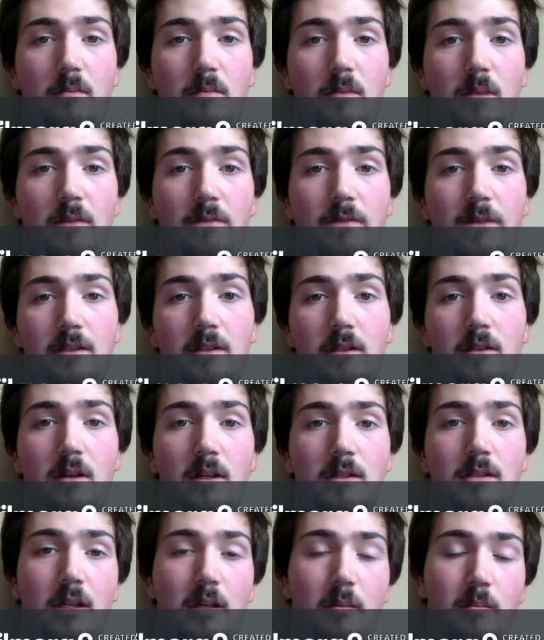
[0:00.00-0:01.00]
infected
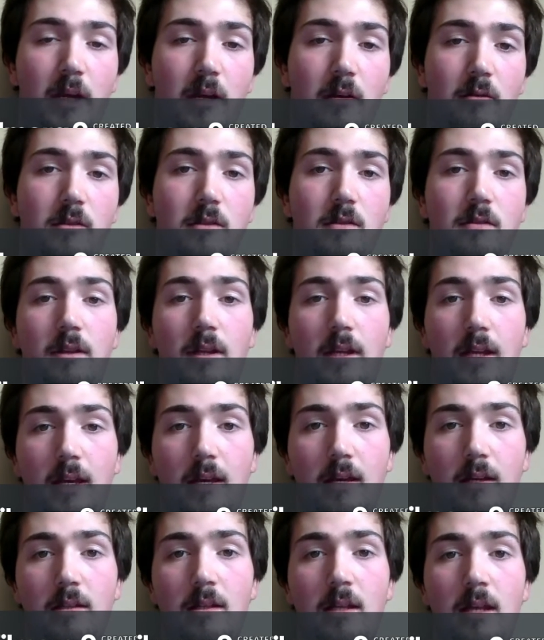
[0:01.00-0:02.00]
docile mouse to the
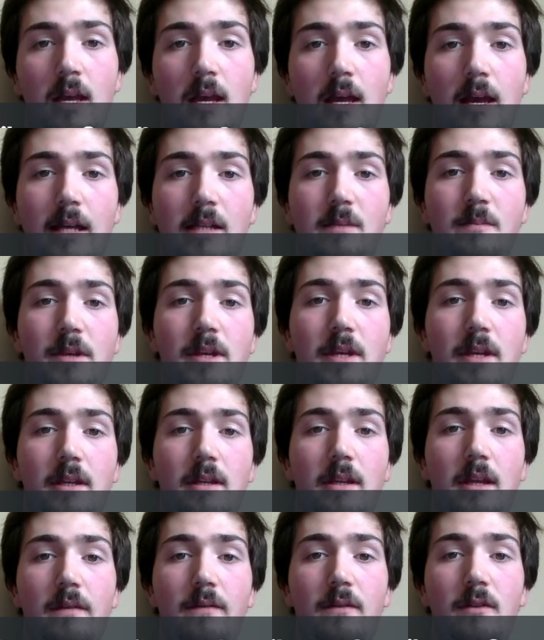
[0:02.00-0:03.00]
cat as being
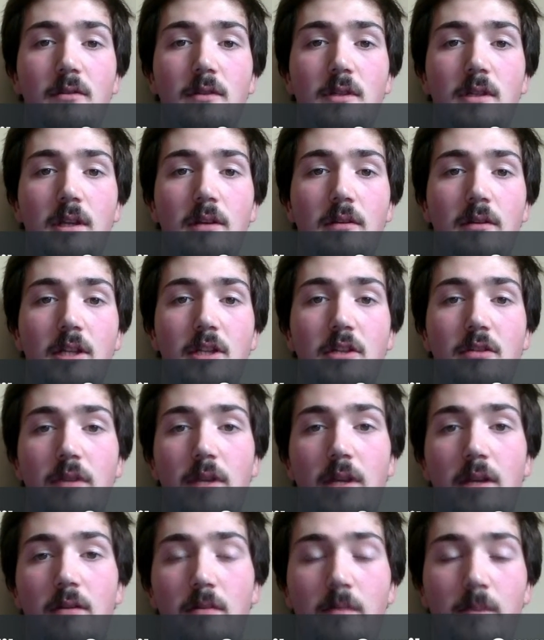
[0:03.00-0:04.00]
an evolutionary
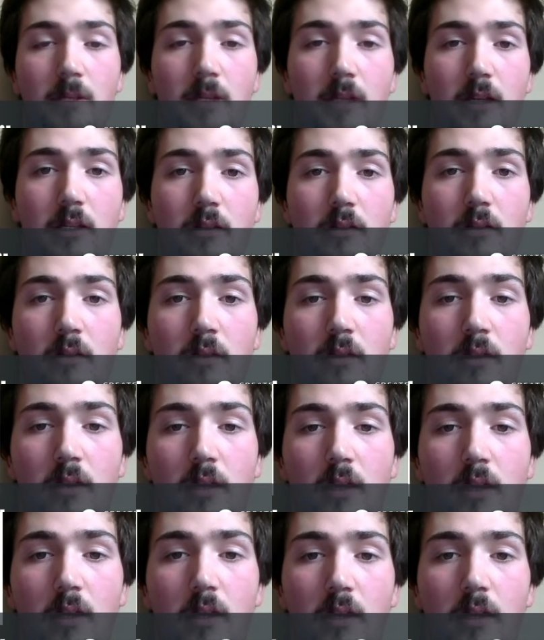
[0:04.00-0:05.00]
trait or mutation.
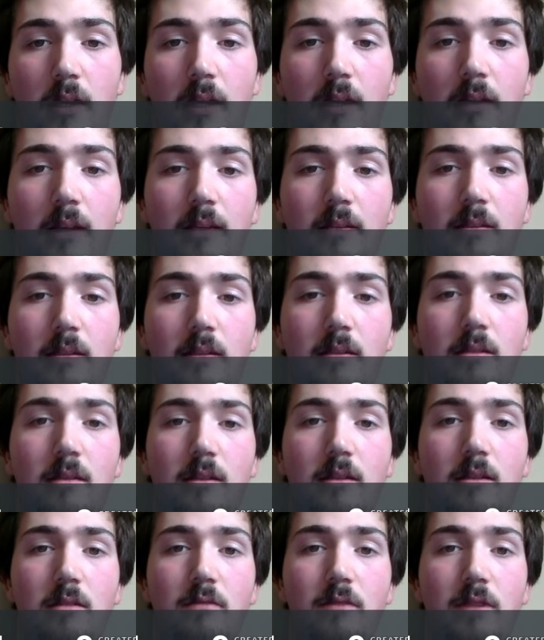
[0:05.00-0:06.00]
In essence,
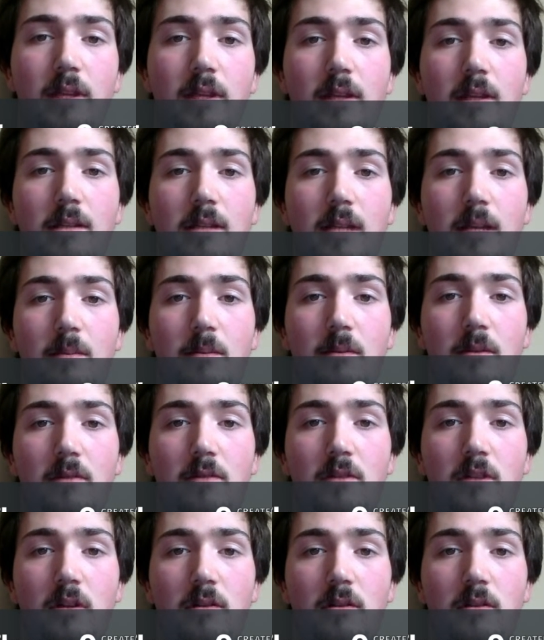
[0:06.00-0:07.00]
this is really an example of
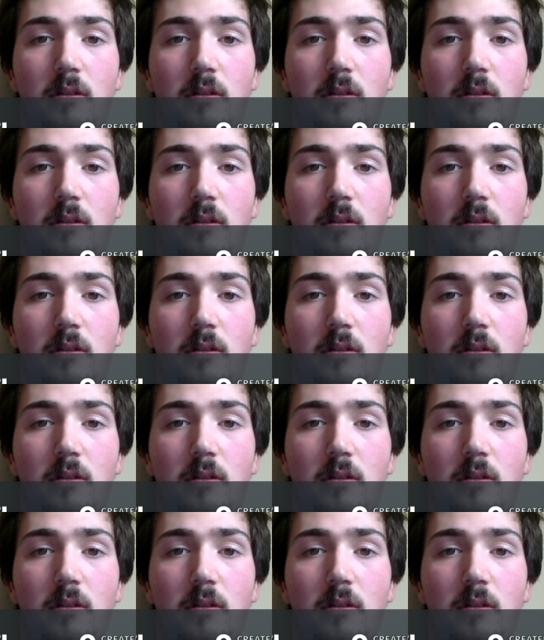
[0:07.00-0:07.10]
Charles